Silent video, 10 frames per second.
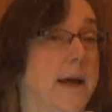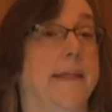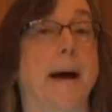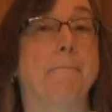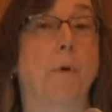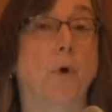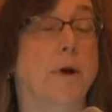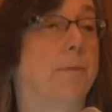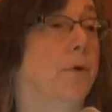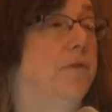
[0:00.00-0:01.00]
That board
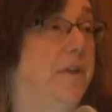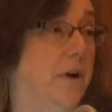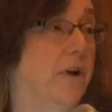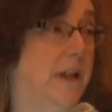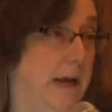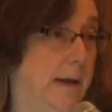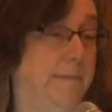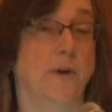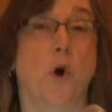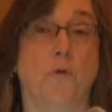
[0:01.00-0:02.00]
approves their
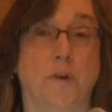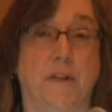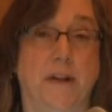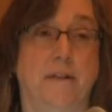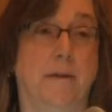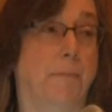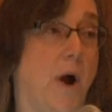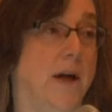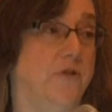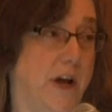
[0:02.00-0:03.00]
claims and oversees the
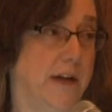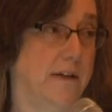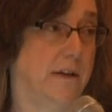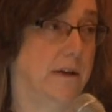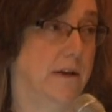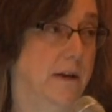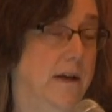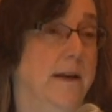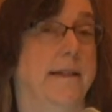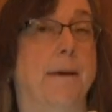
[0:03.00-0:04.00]
project.
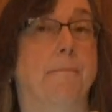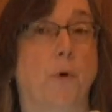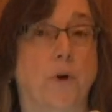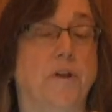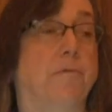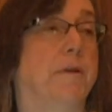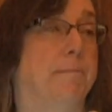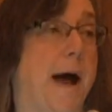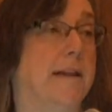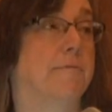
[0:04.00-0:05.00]
That board is
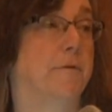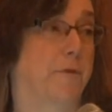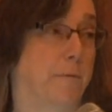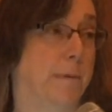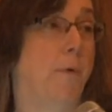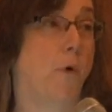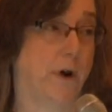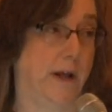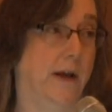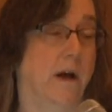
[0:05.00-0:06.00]
responsible for
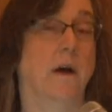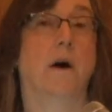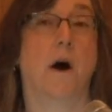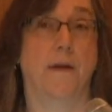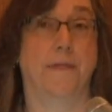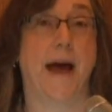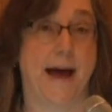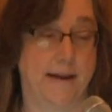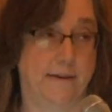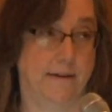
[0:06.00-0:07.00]
reporting on
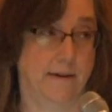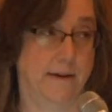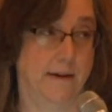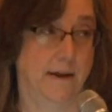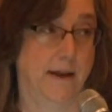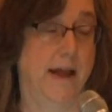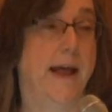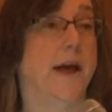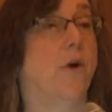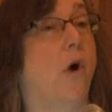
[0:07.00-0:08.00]
that.
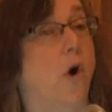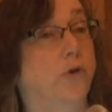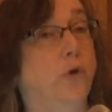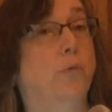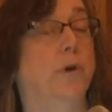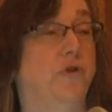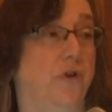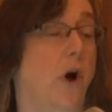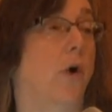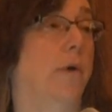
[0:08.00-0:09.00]
And all you would
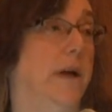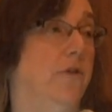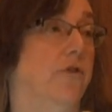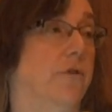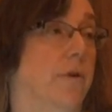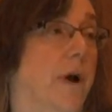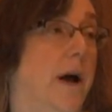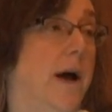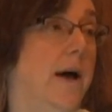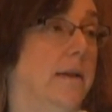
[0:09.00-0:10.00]
show is your
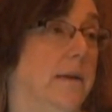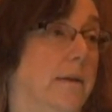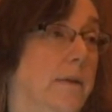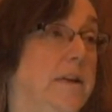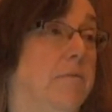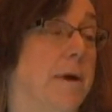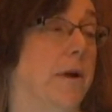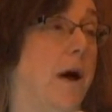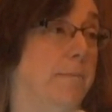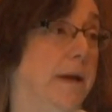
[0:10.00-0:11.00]
lease
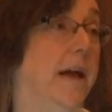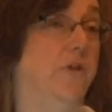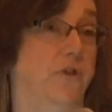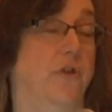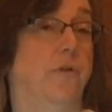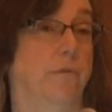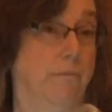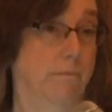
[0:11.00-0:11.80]
rental obligation